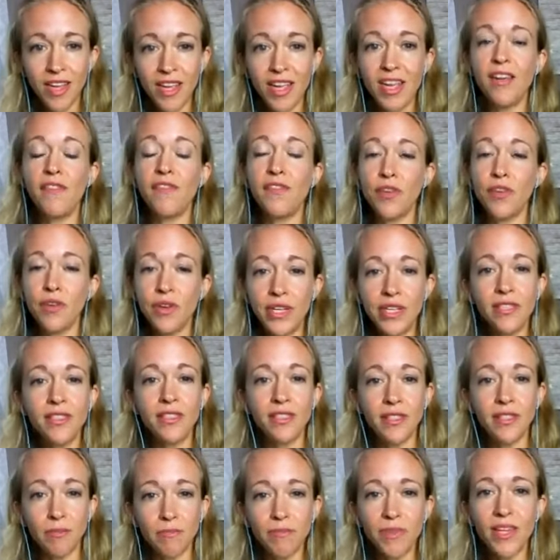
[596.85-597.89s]
if there is
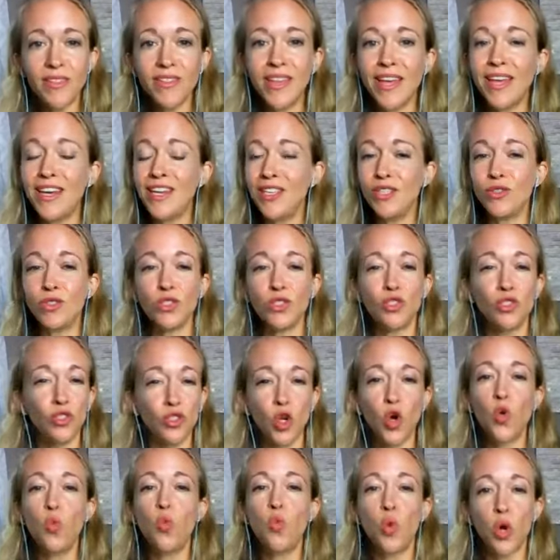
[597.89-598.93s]
something that is
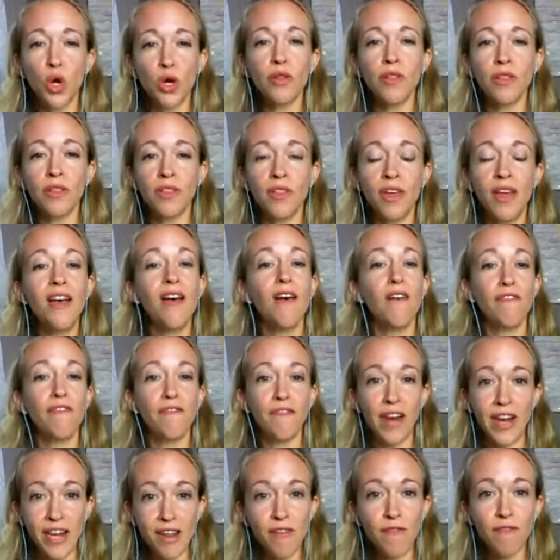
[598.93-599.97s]
so worth
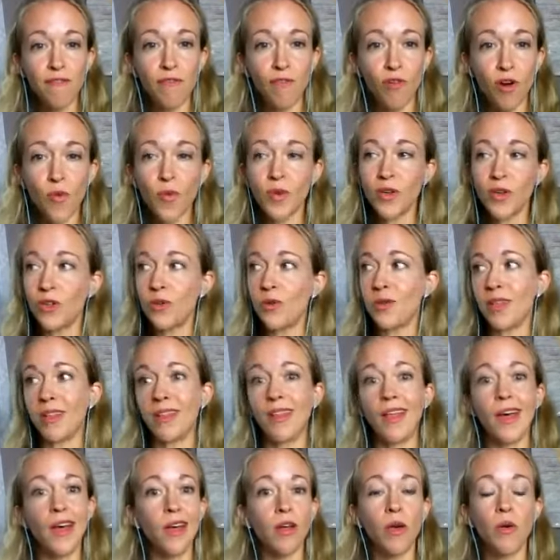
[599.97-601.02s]
fighting for, which there's a
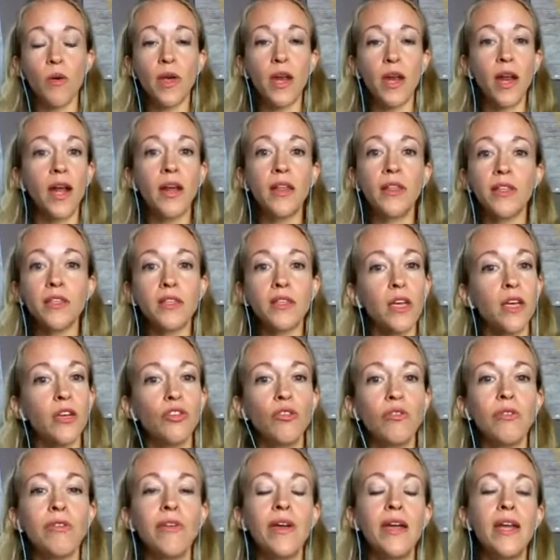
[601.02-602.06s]
lot going on in this
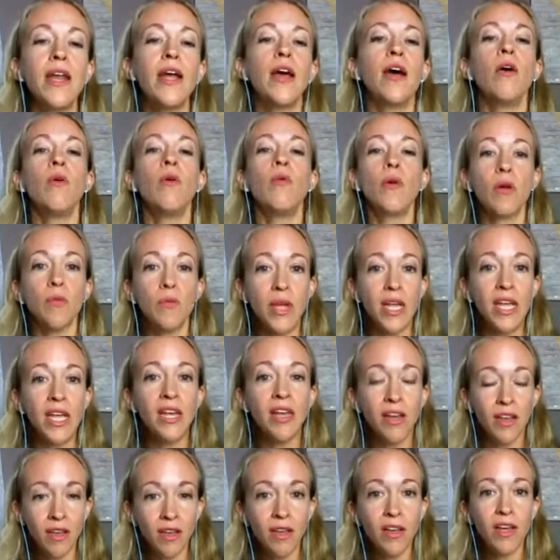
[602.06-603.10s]
country right now where we
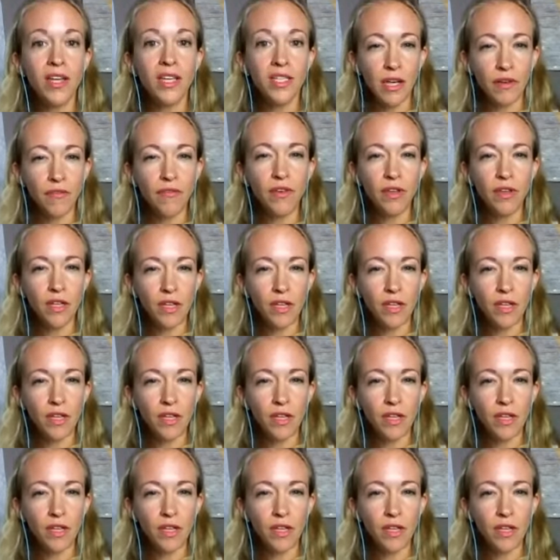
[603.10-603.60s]
definitely